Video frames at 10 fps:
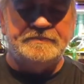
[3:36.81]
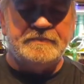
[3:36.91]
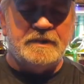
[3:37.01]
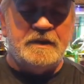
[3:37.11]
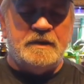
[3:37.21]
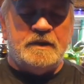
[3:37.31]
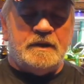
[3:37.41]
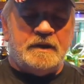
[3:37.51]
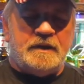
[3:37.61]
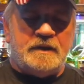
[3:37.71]

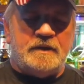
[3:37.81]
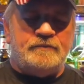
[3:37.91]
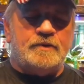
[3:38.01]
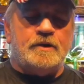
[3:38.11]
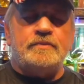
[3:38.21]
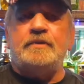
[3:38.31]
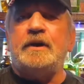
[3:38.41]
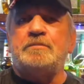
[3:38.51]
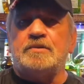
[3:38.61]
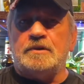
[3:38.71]
Uh, of course, we
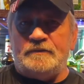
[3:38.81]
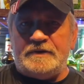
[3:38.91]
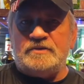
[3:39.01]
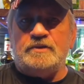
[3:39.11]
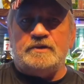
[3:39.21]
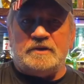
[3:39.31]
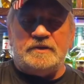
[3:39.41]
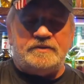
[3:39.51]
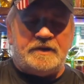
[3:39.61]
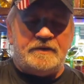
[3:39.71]
had prohibition on all
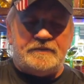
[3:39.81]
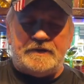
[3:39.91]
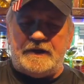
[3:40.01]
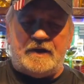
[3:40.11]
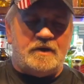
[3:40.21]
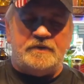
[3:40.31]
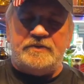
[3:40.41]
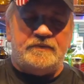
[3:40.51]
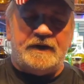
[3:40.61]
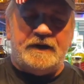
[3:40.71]
the stuff, and they all
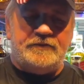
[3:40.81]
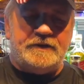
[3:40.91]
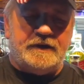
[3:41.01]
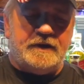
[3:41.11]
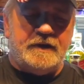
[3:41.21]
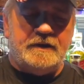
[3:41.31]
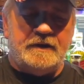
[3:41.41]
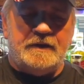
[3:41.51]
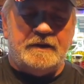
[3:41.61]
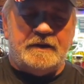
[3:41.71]
survived it
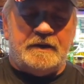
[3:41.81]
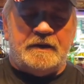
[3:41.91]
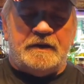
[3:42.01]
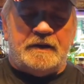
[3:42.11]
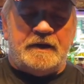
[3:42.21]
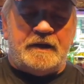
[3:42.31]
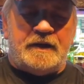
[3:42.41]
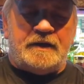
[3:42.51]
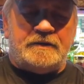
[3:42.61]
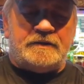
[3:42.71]

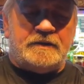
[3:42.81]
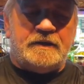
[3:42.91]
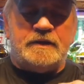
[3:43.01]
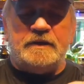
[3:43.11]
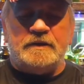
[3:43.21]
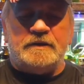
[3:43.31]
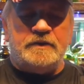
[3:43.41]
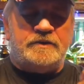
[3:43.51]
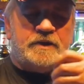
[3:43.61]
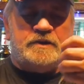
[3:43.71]
and
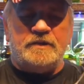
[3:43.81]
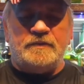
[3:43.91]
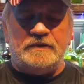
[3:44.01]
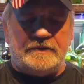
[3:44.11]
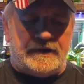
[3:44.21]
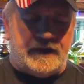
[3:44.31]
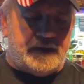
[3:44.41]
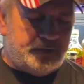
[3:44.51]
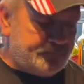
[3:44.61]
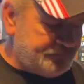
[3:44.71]
continued with
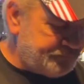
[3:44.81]
their